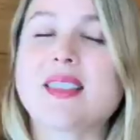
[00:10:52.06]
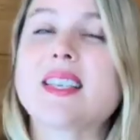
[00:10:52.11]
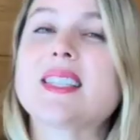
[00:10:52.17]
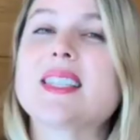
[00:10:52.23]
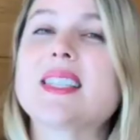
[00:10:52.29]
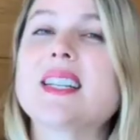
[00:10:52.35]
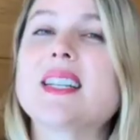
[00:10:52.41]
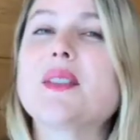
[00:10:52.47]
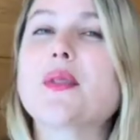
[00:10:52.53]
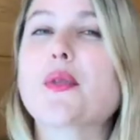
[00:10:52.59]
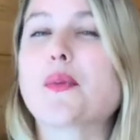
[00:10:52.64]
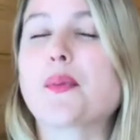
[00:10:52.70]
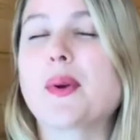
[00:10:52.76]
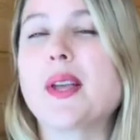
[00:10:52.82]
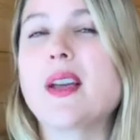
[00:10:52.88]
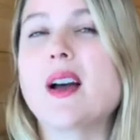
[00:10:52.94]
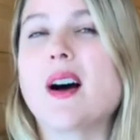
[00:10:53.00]
This did
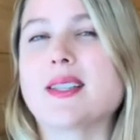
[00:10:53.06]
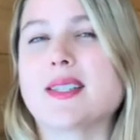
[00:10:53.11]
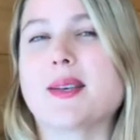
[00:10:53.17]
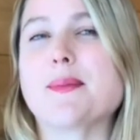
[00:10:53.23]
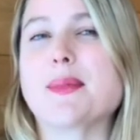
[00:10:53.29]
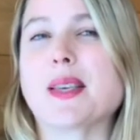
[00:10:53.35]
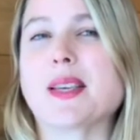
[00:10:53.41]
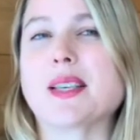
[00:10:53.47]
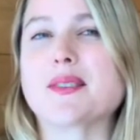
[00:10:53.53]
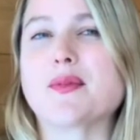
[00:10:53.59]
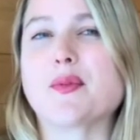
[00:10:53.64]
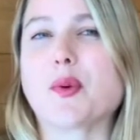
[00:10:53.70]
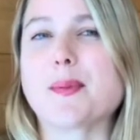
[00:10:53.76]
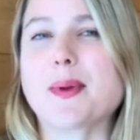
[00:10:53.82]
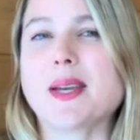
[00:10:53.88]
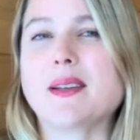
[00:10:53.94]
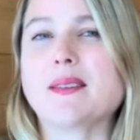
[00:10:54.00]
3 awesome things
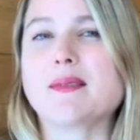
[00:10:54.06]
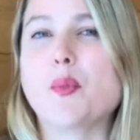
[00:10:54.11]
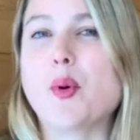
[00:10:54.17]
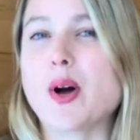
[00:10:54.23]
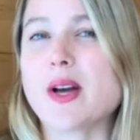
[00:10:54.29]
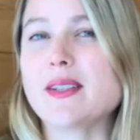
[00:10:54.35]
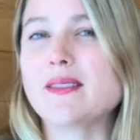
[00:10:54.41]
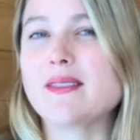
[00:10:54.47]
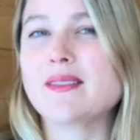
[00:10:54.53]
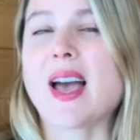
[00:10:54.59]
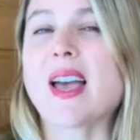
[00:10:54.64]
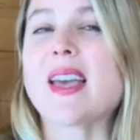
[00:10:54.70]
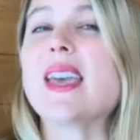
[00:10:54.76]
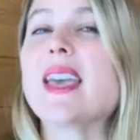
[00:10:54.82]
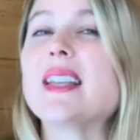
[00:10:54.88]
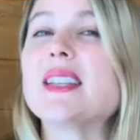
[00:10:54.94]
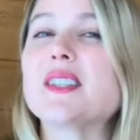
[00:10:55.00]
for me. 1, I
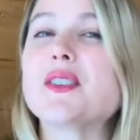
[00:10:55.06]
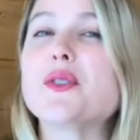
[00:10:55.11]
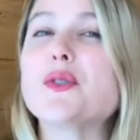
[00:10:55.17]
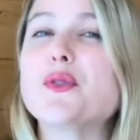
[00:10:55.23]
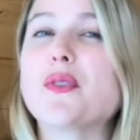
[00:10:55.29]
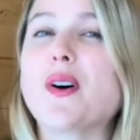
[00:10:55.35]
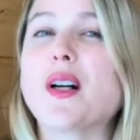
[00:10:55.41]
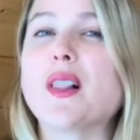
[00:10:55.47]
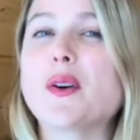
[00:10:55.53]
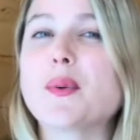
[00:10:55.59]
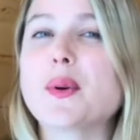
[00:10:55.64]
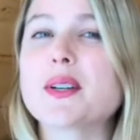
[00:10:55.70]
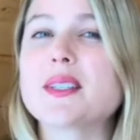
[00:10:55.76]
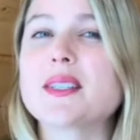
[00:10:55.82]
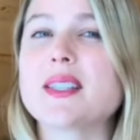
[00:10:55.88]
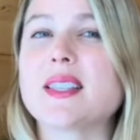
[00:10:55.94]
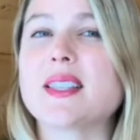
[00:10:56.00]
gained new
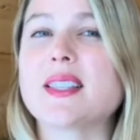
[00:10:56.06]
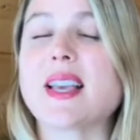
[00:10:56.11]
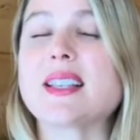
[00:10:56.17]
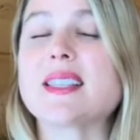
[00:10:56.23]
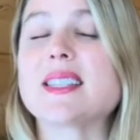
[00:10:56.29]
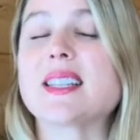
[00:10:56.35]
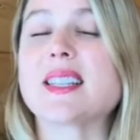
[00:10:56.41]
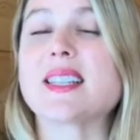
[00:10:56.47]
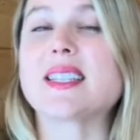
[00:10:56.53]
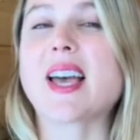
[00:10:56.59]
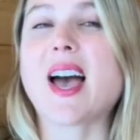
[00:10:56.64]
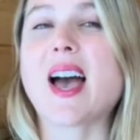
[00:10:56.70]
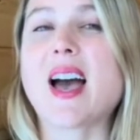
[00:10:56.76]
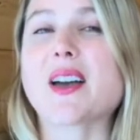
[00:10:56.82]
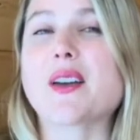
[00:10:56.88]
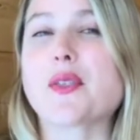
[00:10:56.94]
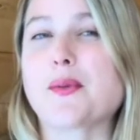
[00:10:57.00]
followers thanks to the
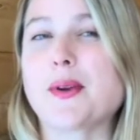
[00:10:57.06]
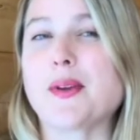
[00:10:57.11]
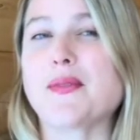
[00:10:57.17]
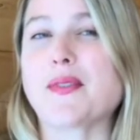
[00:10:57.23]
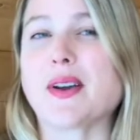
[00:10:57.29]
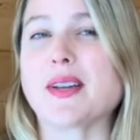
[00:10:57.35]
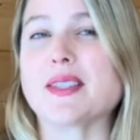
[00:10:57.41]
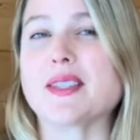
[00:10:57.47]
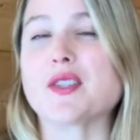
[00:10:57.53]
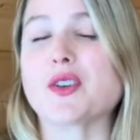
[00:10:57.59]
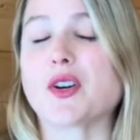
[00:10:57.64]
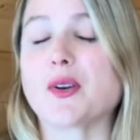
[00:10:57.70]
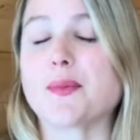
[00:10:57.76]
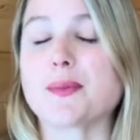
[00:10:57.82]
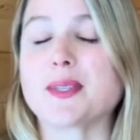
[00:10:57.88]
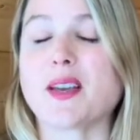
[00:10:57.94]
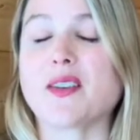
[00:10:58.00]
tag 3 friends
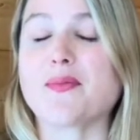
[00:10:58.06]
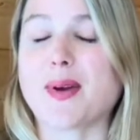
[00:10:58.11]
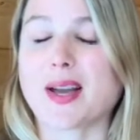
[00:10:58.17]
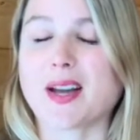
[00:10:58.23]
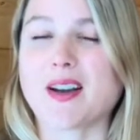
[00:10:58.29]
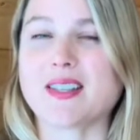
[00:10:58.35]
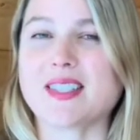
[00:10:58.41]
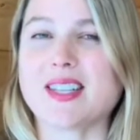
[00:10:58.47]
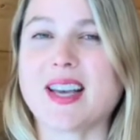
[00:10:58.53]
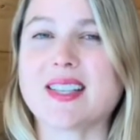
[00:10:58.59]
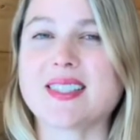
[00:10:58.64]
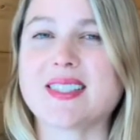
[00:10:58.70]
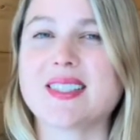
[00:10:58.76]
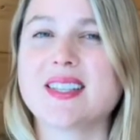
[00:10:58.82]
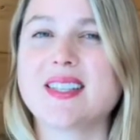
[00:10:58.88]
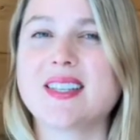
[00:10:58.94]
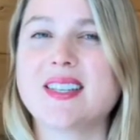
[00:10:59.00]
terms of my
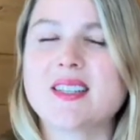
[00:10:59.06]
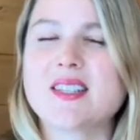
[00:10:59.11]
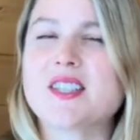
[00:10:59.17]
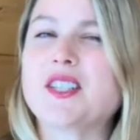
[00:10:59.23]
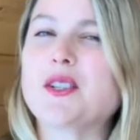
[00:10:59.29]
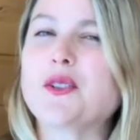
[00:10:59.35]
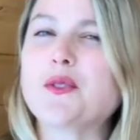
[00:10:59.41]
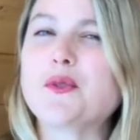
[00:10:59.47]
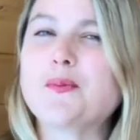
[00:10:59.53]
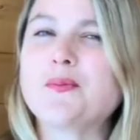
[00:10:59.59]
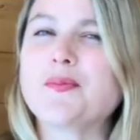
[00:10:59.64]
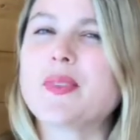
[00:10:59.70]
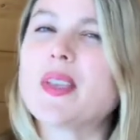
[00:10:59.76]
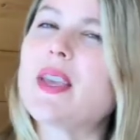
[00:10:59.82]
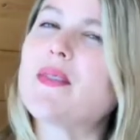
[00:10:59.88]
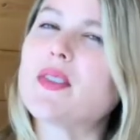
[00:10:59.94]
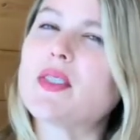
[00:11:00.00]
contest. 2,
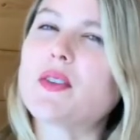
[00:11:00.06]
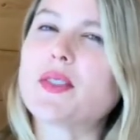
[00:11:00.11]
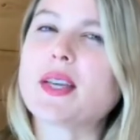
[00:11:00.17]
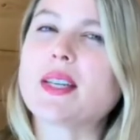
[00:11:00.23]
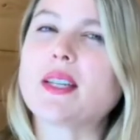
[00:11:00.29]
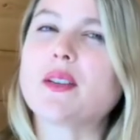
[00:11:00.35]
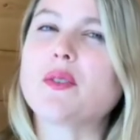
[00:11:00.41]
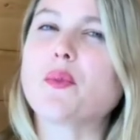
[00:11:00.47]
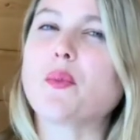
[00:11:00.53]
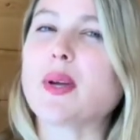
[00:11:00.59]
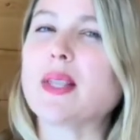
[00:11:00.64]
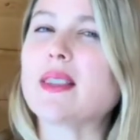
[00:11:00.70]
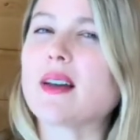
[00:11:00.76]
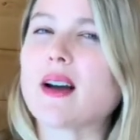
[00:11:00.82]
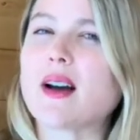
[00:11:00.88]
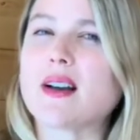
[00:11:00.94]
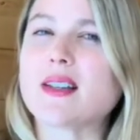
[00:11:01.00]
even though they didn't
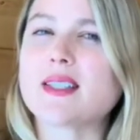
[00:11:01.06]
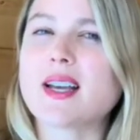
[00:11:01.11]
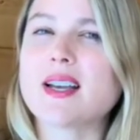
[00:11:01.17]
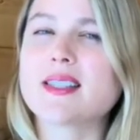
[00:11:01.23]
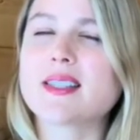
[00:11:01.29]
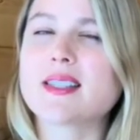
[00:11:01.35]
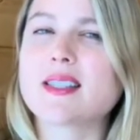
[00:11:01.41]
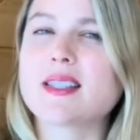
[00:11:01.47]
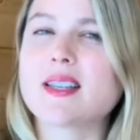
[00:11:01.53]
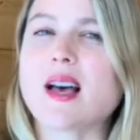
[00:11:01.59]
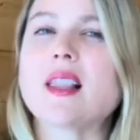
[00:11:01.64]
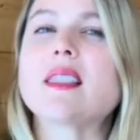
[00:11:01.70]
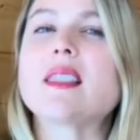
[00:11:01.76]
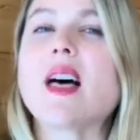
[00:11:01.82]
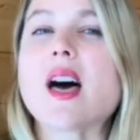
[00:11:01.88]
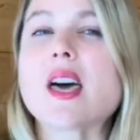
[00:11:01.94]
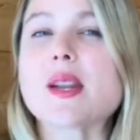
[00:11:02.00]
win the contest, a
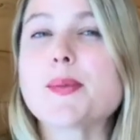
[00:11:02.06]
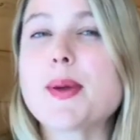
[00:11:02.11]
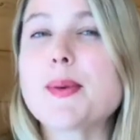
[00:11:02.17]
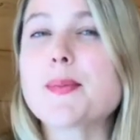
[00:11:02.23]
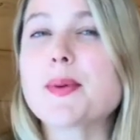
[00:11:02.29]
lot of